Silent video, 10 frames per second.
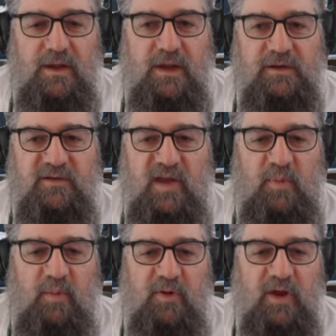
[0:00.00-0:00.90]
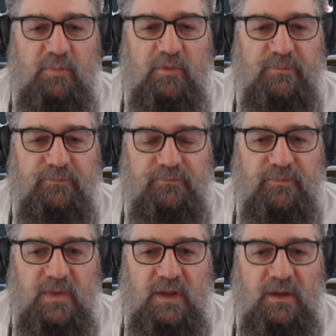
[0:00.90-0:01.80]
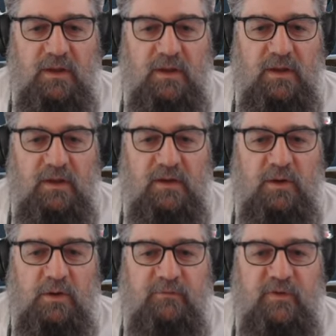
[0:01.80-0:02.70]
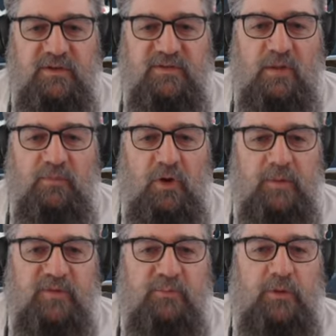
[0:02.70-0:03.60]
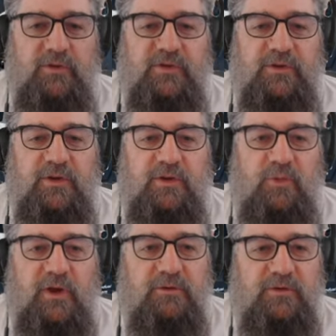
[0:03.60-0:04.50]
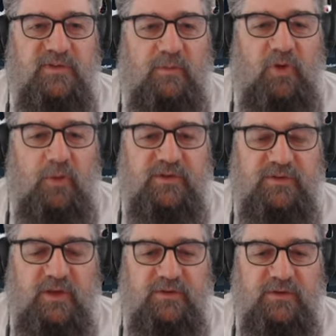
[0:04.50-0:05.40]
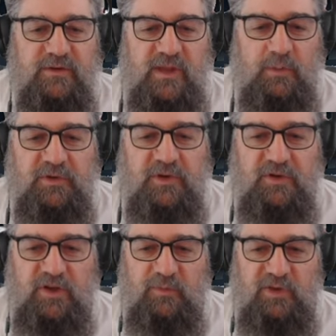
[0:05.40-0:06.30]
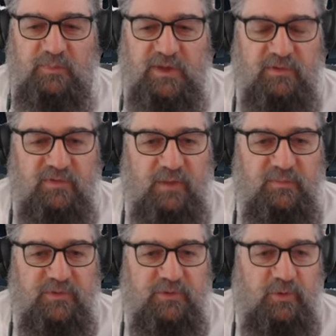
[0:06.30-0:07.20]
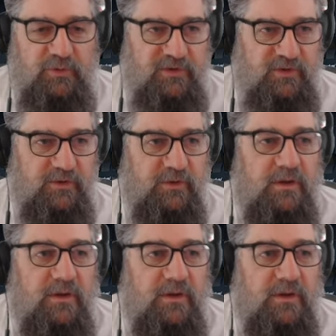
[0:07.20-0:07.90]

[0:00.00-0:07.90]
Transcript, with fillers: and tap up a couple. Now I've found sometimes it blows the circuit breaker and sometimes it doesn't. That one didn't give me the big thump, so it probably didn't.